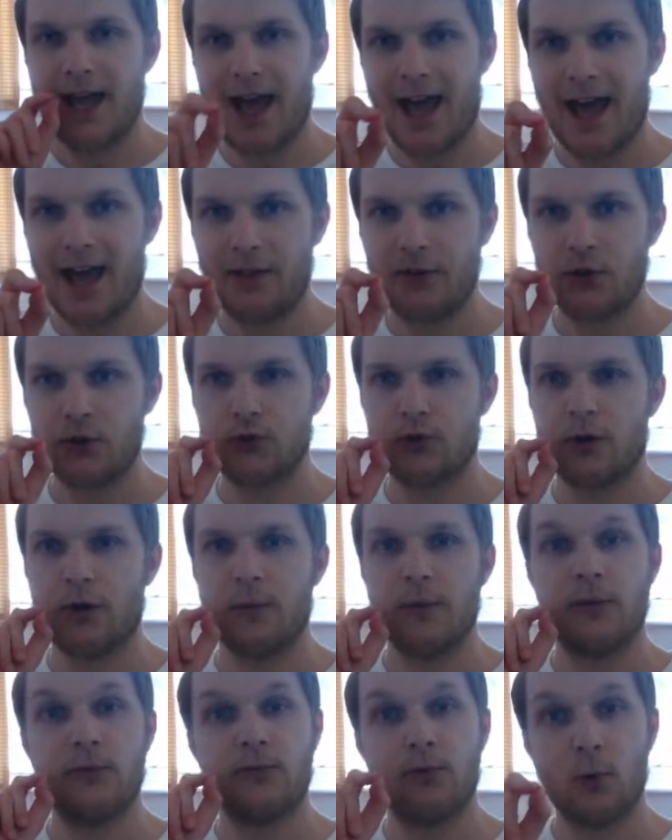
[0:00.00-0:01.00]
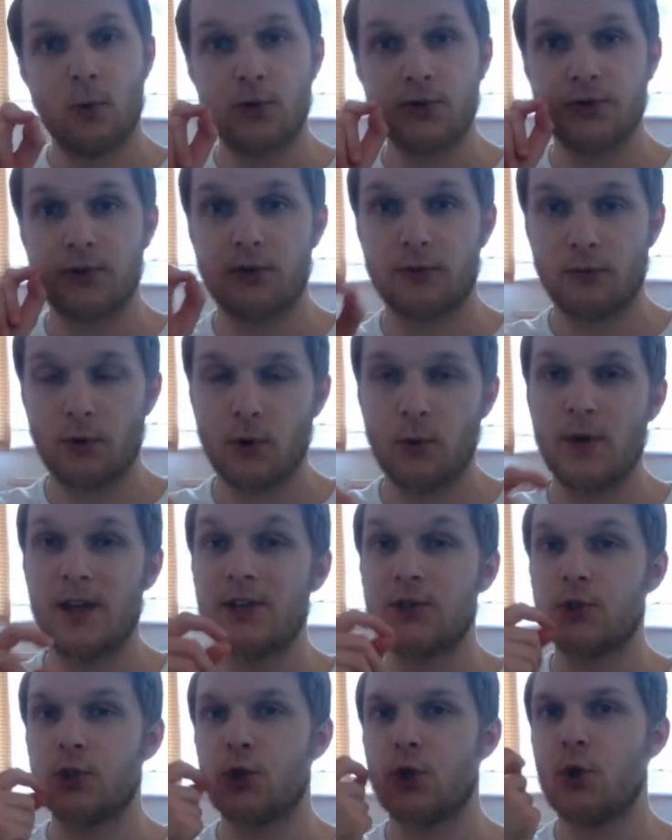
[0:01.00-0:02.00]
air that's trying to be forced through
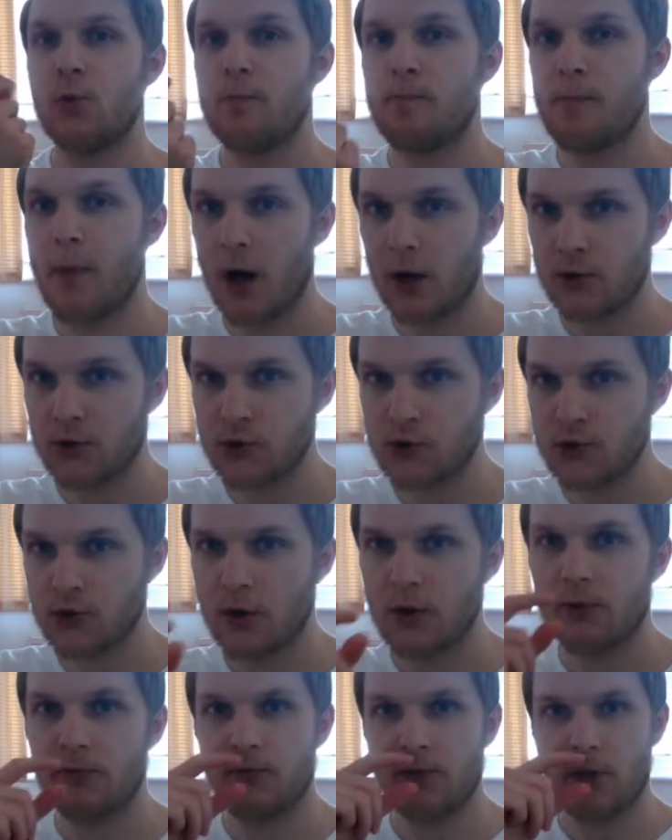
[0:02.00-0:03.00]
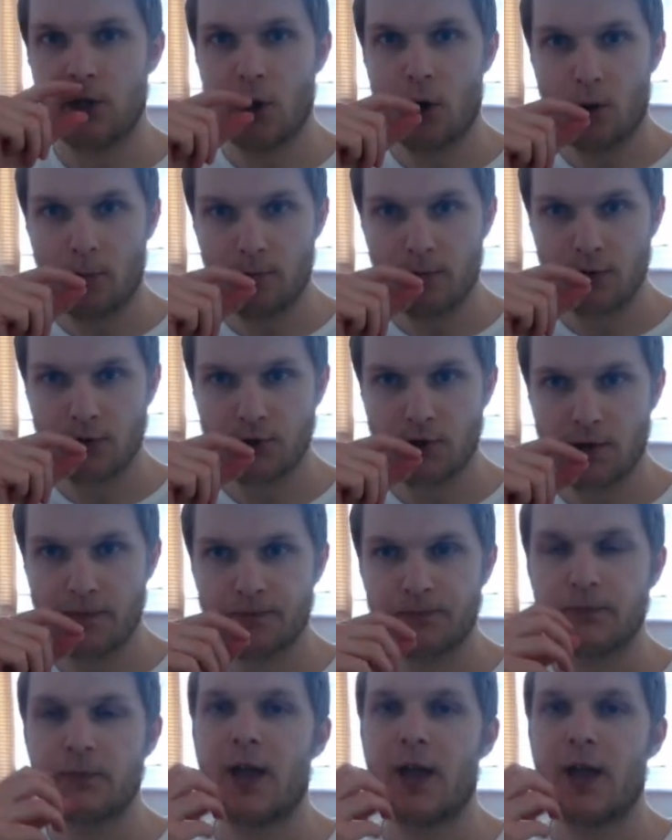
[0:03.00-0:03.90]
is too much for the embouchure,